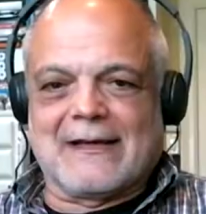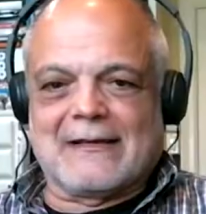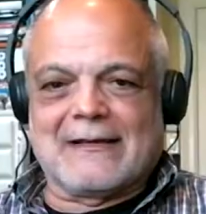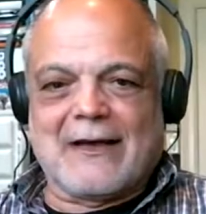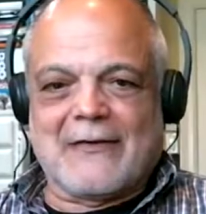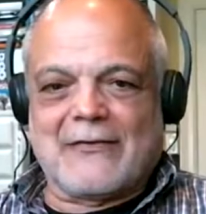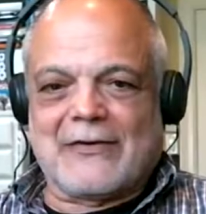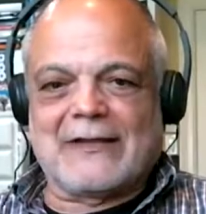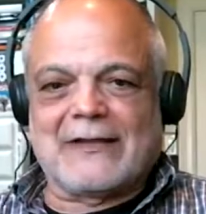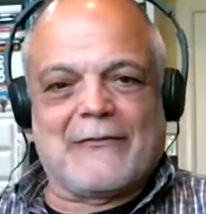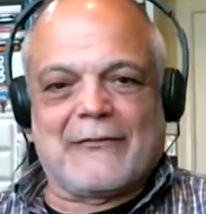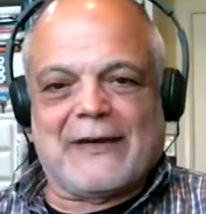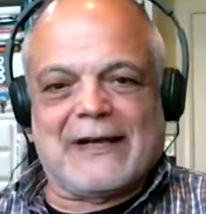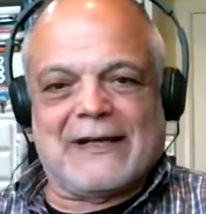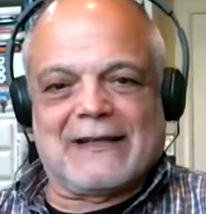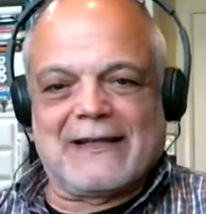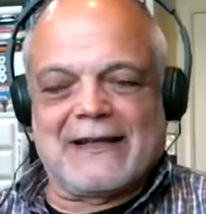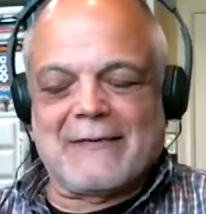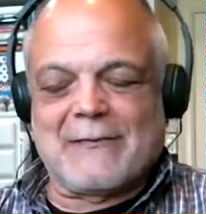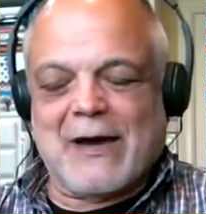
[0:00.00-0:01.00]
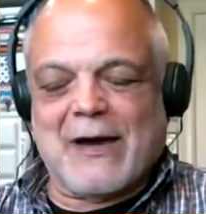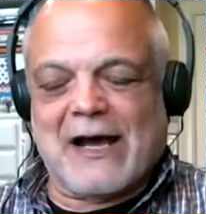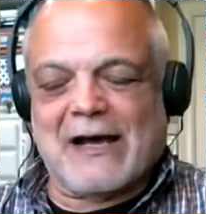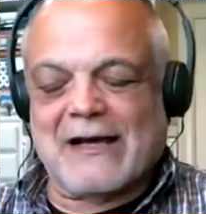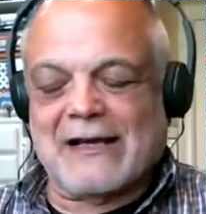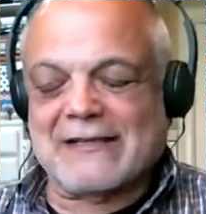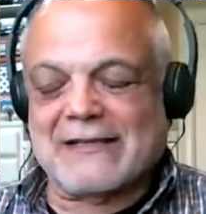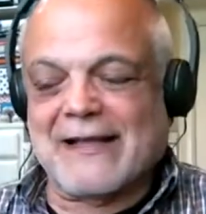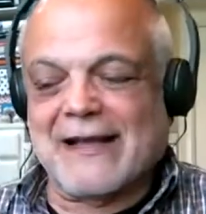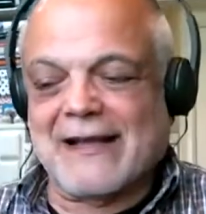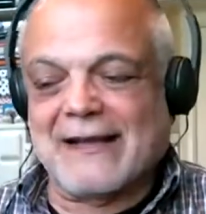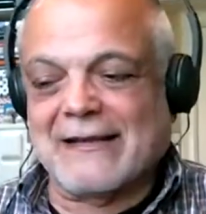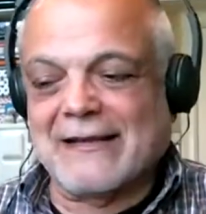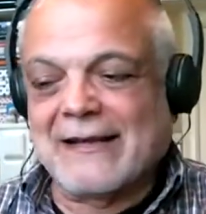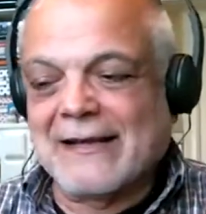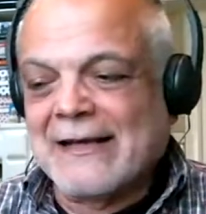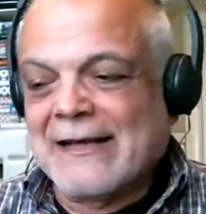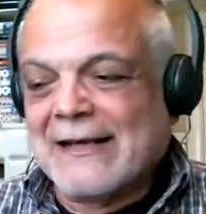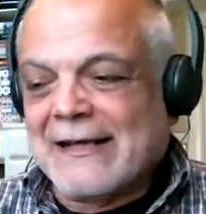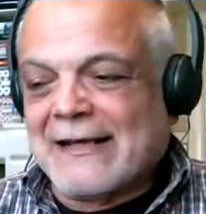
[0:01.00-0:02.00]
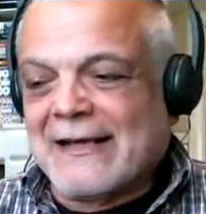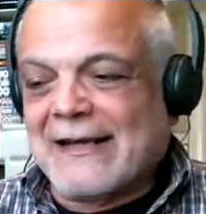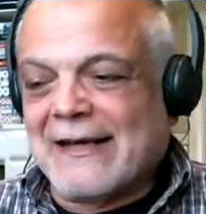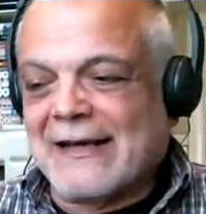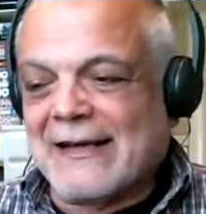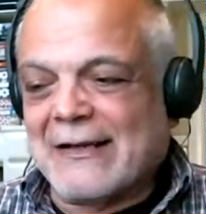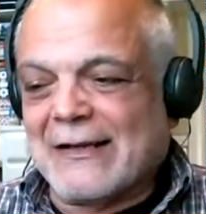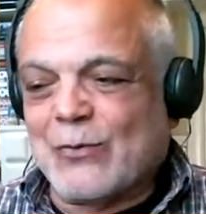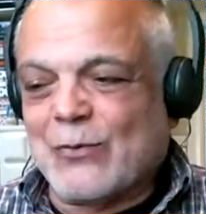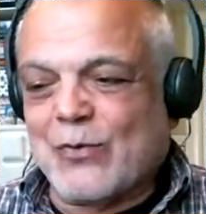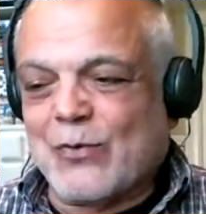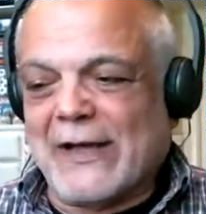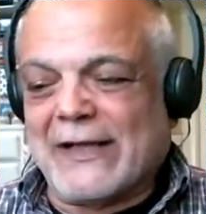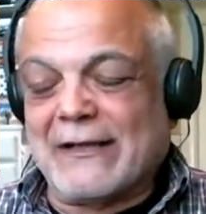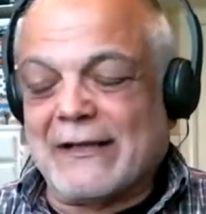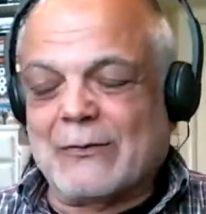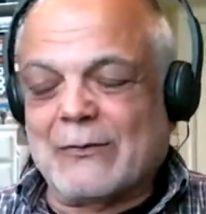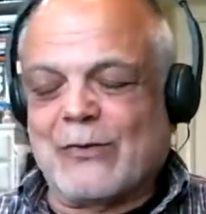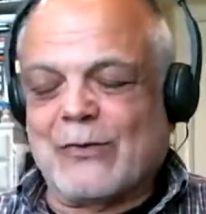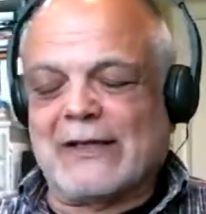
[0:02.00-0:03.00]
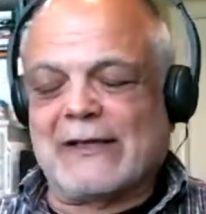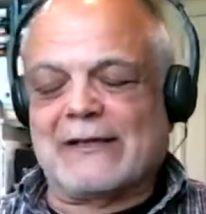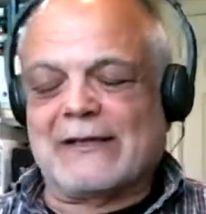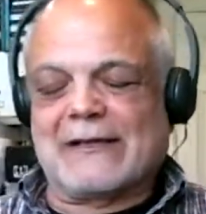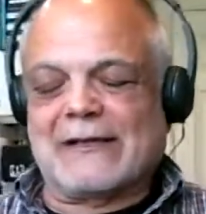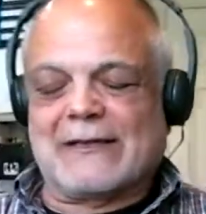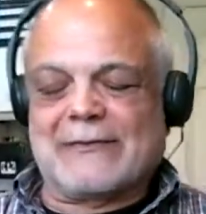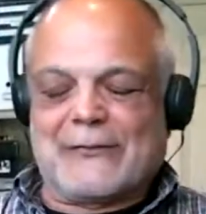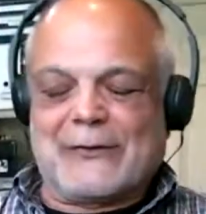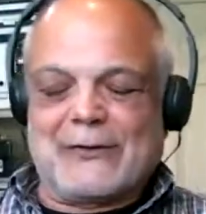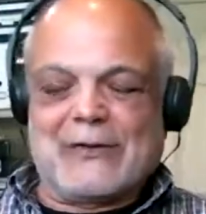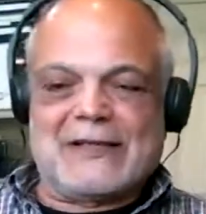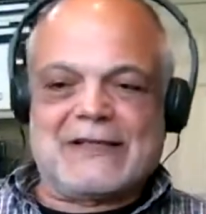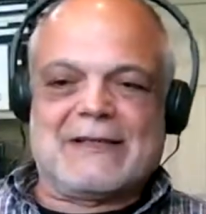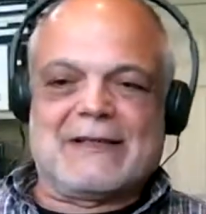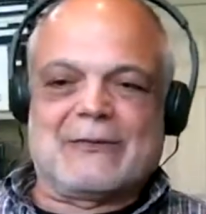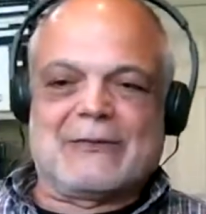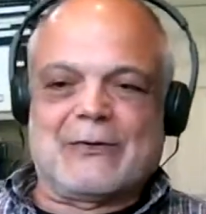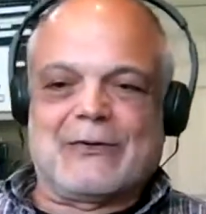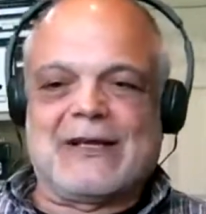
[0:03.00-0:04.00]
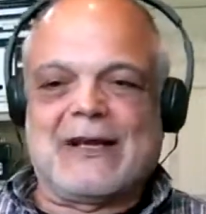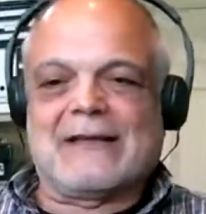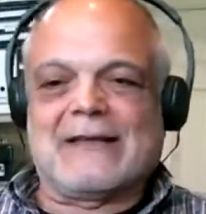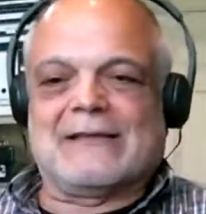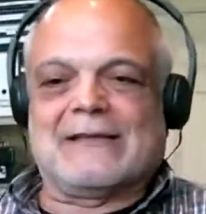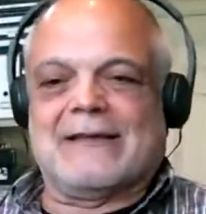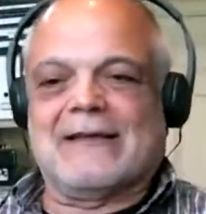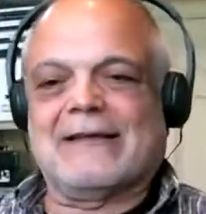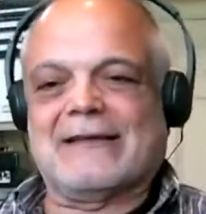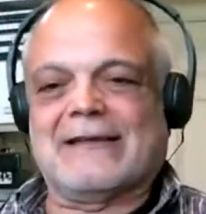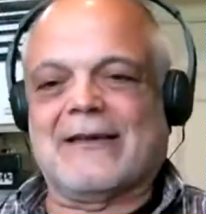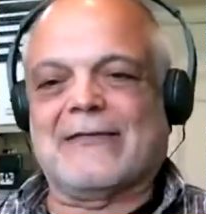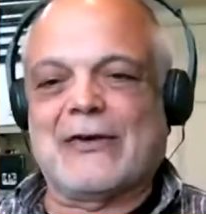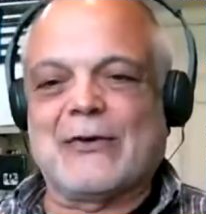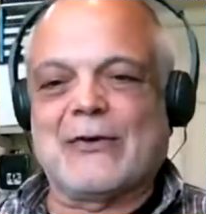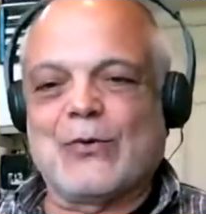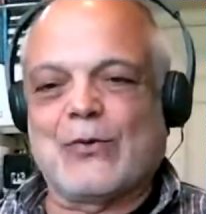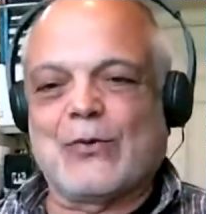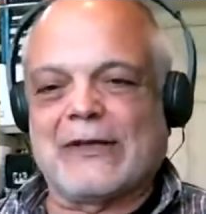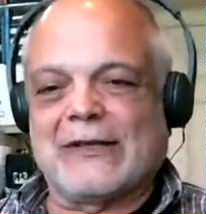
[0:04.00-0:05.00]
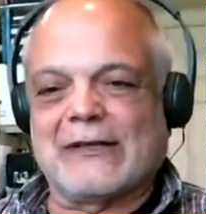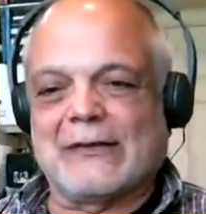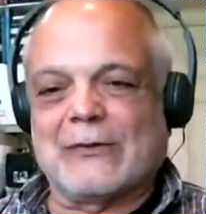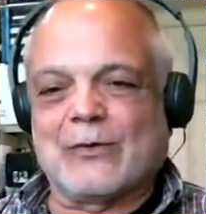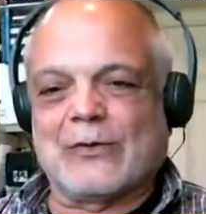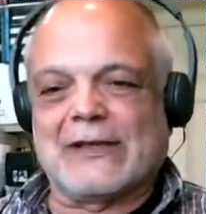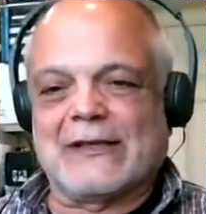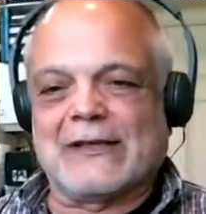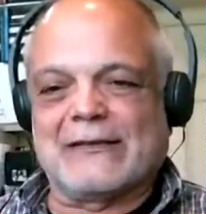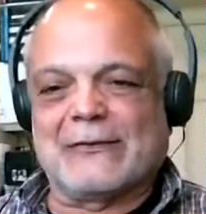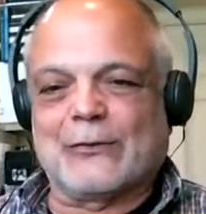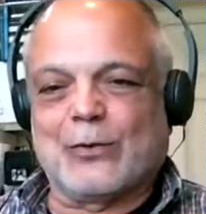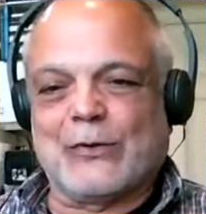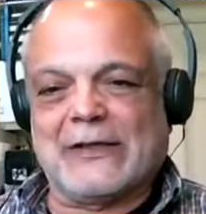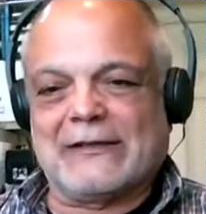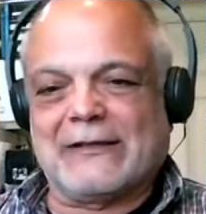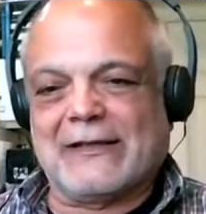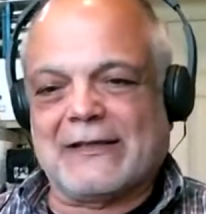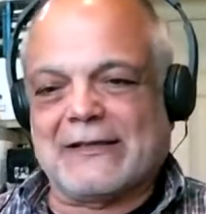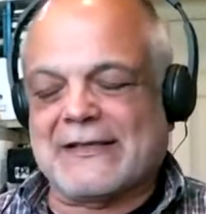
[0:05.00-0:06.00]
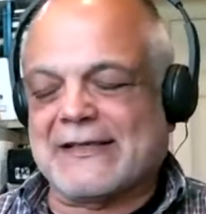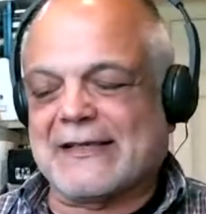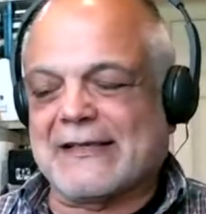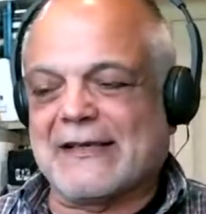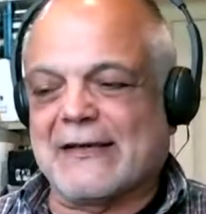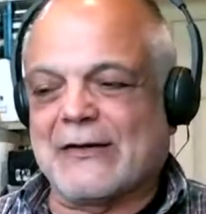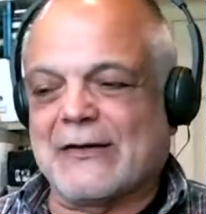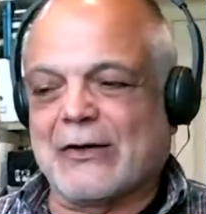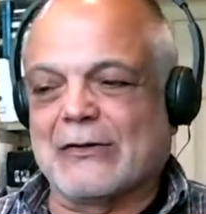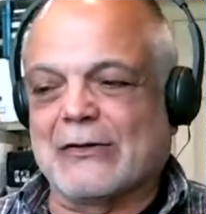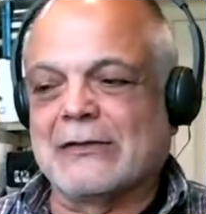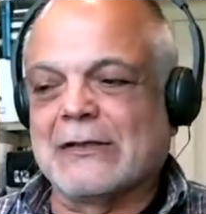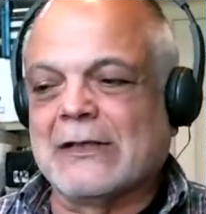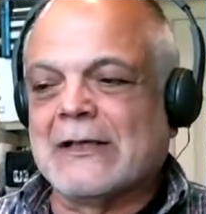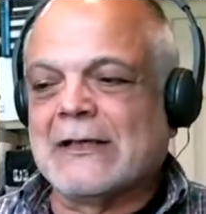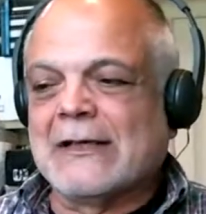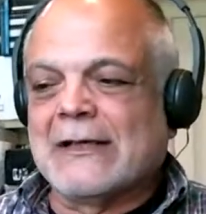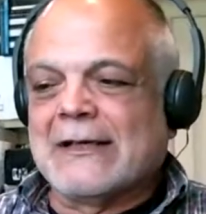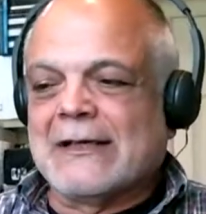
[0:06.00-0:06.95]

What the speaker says: Yeah, definitely a bias. And when if you listen to that interview with a Twitter CEO,